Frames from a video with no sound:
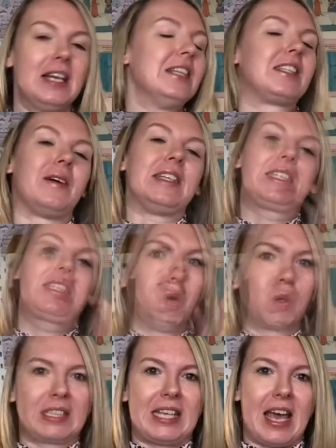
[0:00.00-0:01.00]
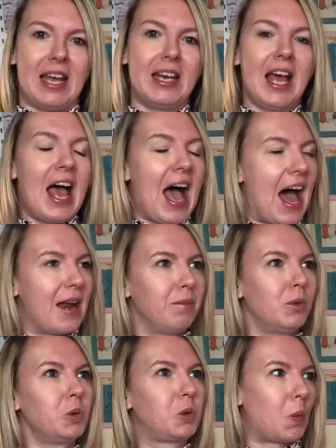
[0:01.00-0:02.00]
So it's walked in, had a
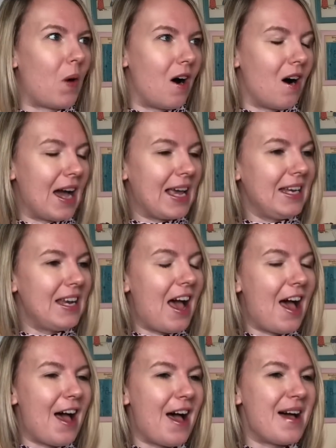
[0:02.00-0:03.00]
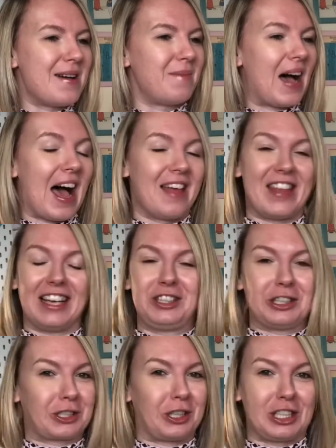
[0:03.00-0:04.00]
mulled wine, and then
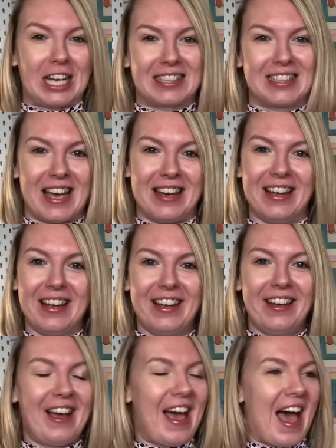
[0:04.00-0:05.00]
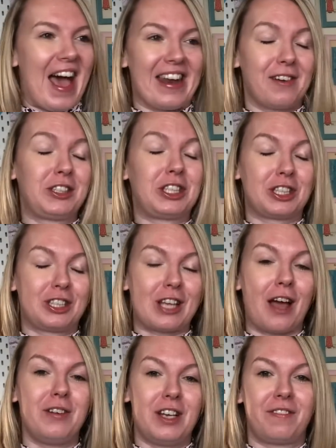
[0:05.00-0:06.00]
just got chatting. And it was just
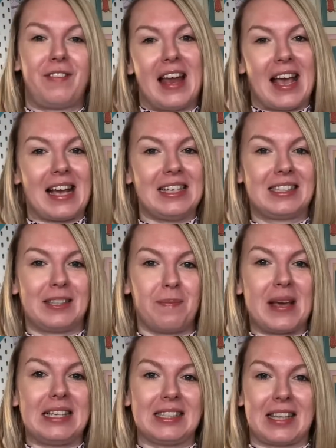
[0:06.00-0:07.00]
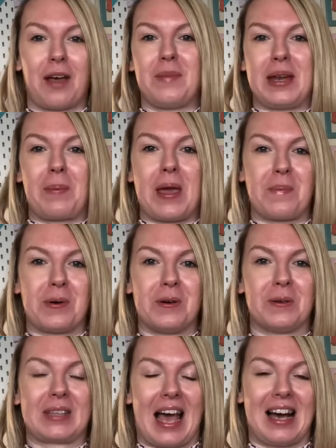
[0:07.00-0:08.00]
so lovely to meet so many
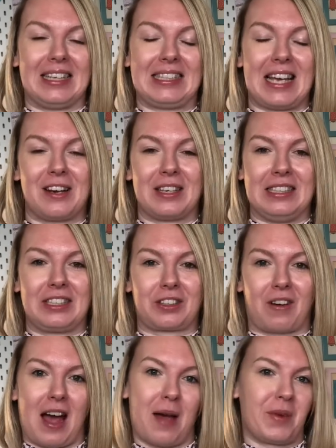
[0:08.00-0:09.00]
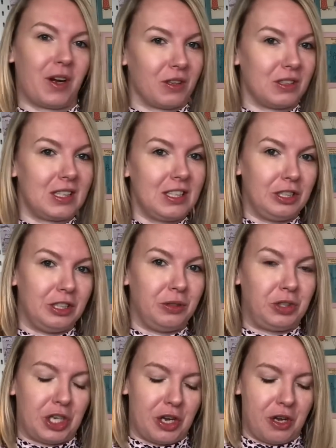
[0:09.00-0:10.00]
people that I see on Instagram and on
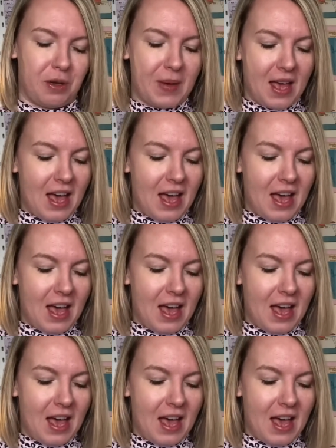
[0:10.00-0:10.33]
YouTube.